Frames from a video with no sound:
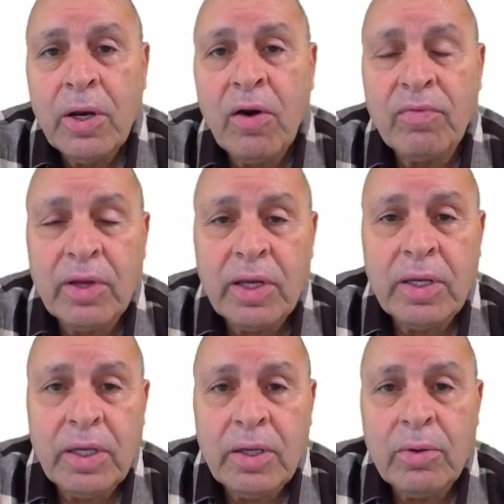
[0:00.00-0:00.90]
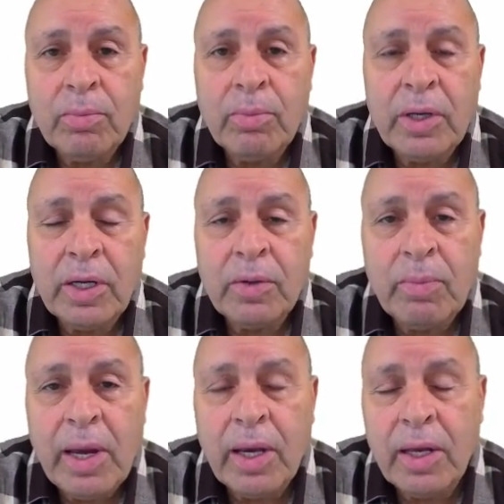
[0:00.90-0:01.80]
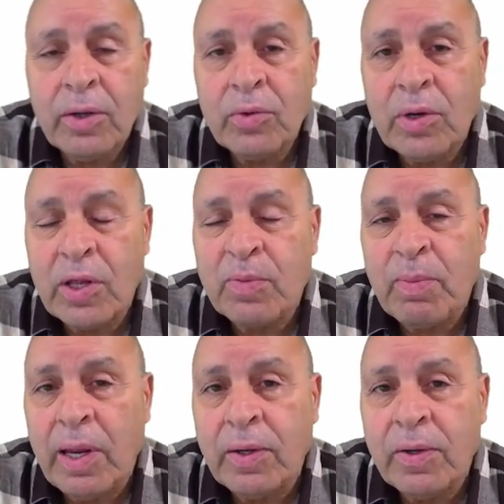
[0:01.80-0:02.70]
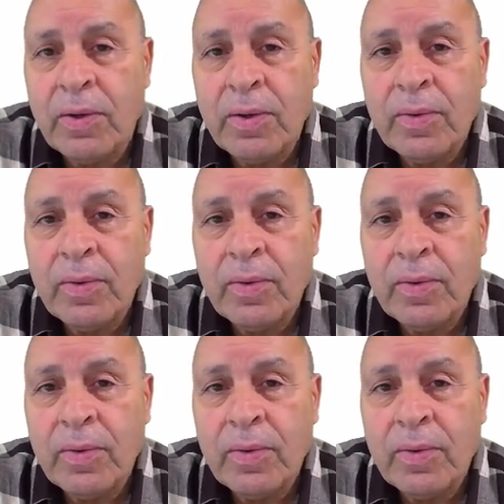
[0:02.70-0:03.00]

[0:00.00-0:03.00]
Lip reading: of the kidney you bring it back and you transplant it